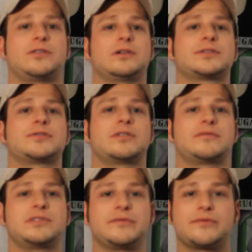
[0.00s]
author
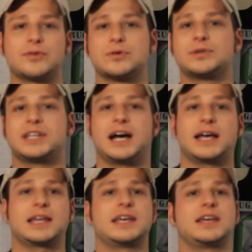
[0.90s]
of The Frugal
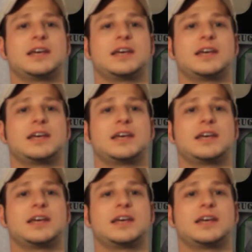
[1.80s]
Diet